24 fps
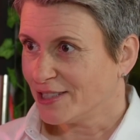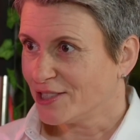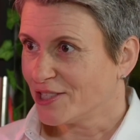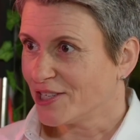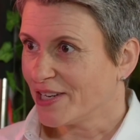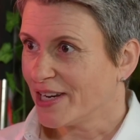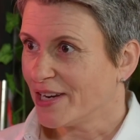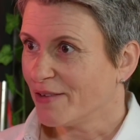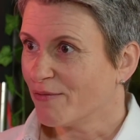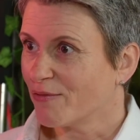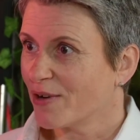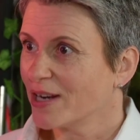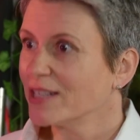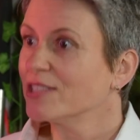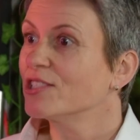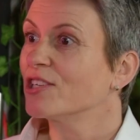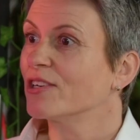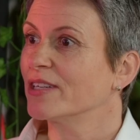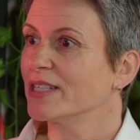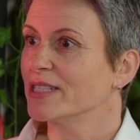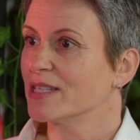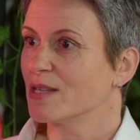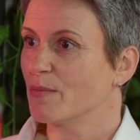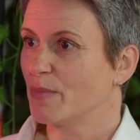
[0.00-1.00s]
she
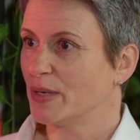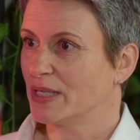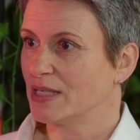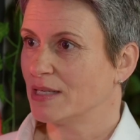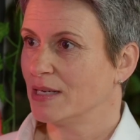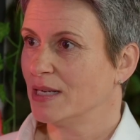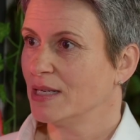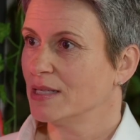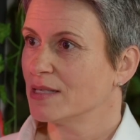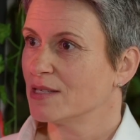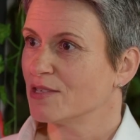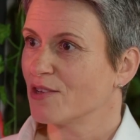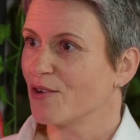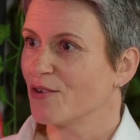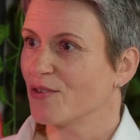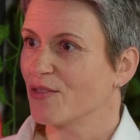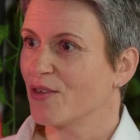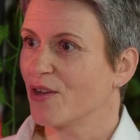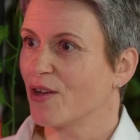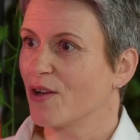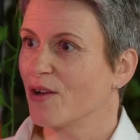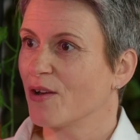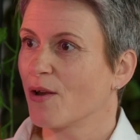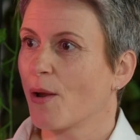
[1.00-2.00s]
franchised the business so
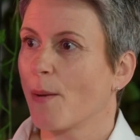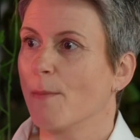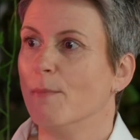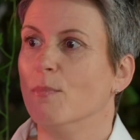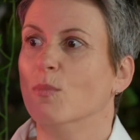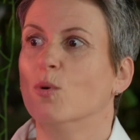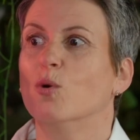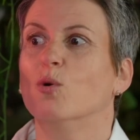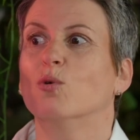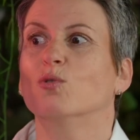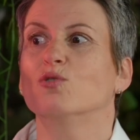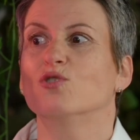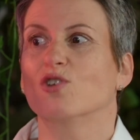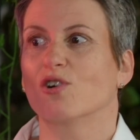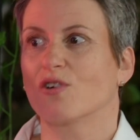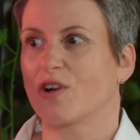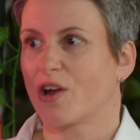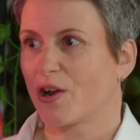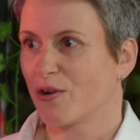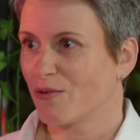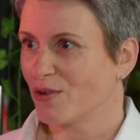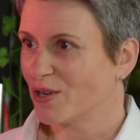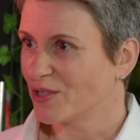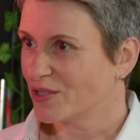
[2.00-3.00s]
that more dog
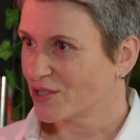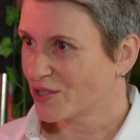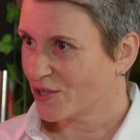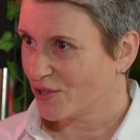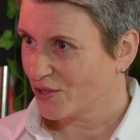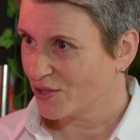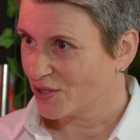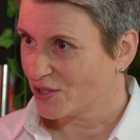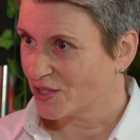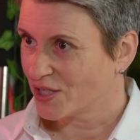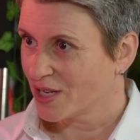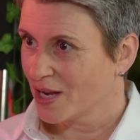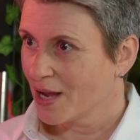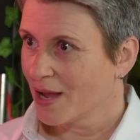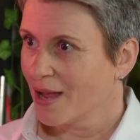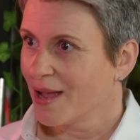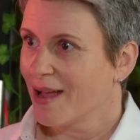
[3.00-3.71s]
owners could